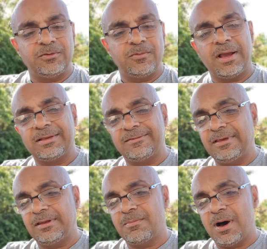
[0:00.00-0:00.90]
Do I
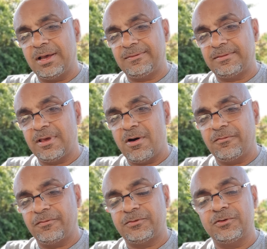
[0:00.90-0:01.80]
consider
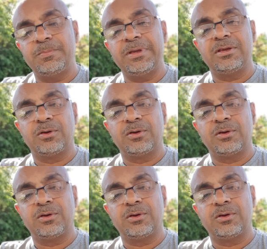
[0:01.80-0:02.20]
myself to be